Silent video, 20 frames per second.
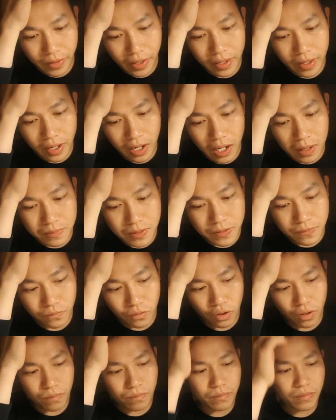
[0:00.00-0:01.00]
It comes
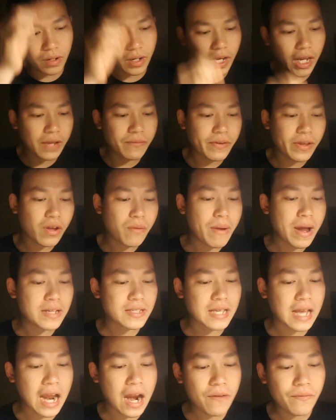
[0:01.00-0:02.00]
from giving the
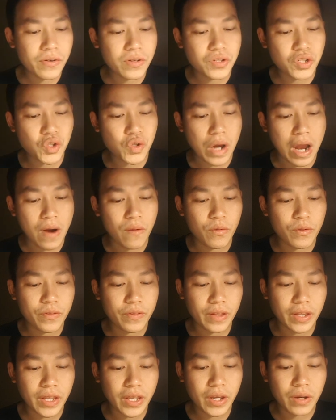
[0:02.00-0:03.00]
best effort to
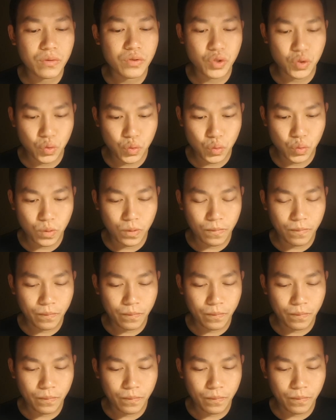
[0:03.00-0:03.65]
everything you do.